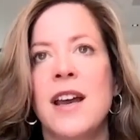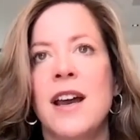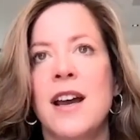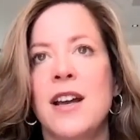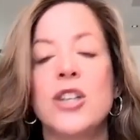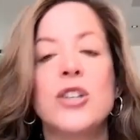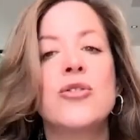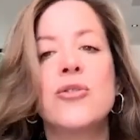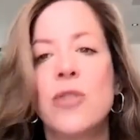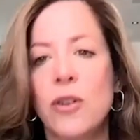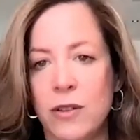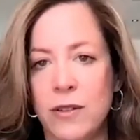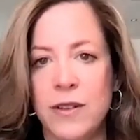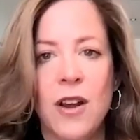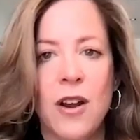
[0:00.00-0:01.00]
uh,
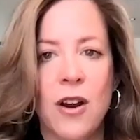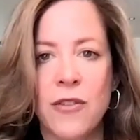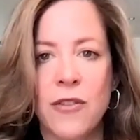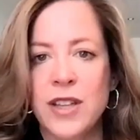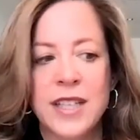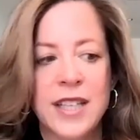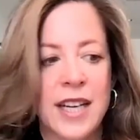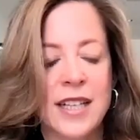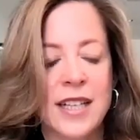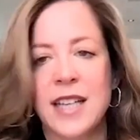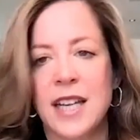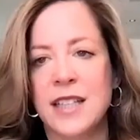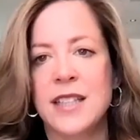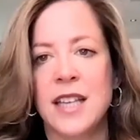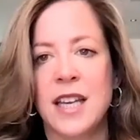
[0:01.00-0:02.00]
control over the data
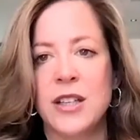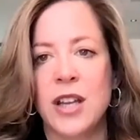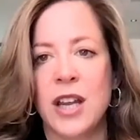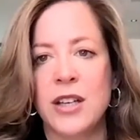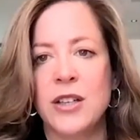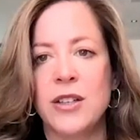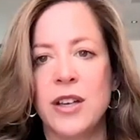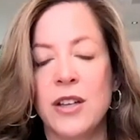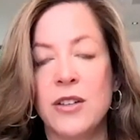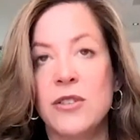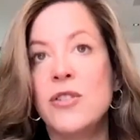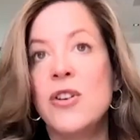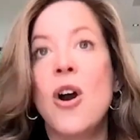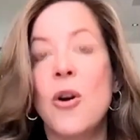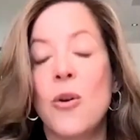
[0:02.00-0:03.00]
sets and, and
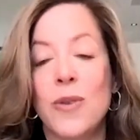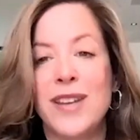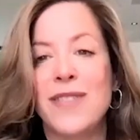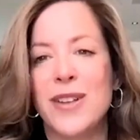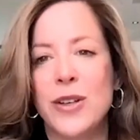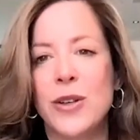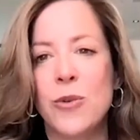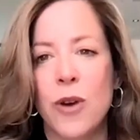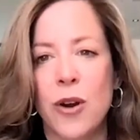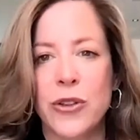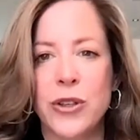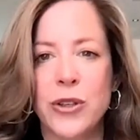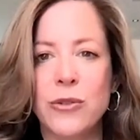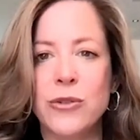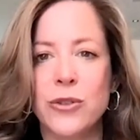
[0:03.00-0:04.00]
know even who all
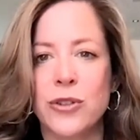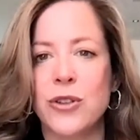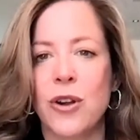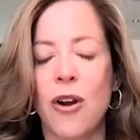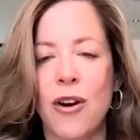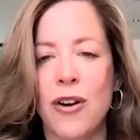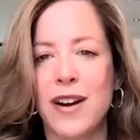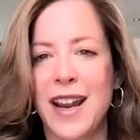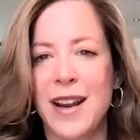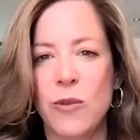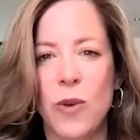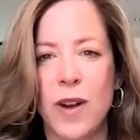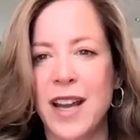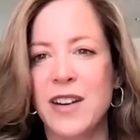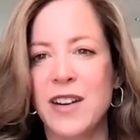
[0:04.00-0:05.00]
the users are and
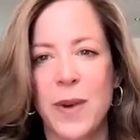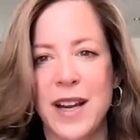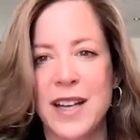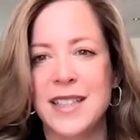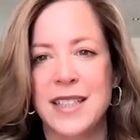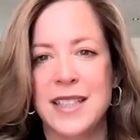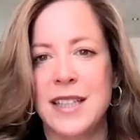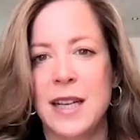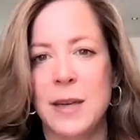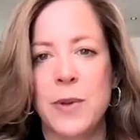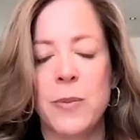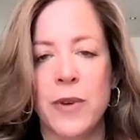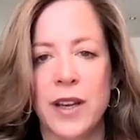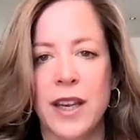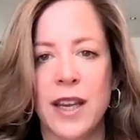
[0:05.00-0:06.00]
what kind of biases they'd be
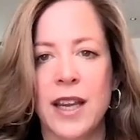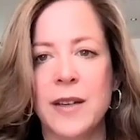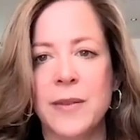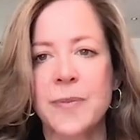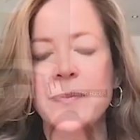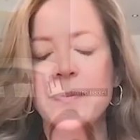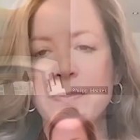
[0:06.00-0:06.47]
bringing in?